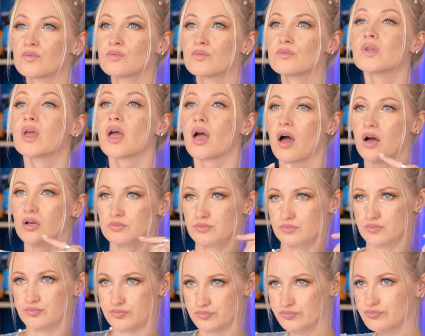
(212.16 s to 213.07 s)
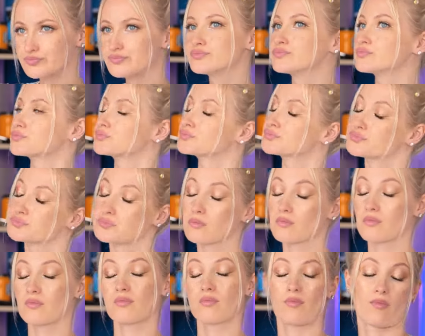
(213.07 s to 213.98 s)
Oh, say no more.
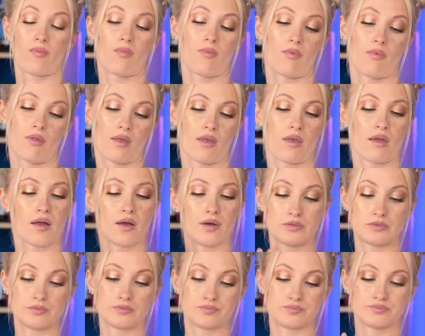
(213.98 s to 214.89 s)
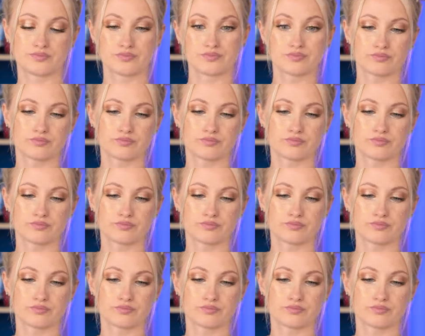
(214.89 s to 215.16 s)
I know just the guy.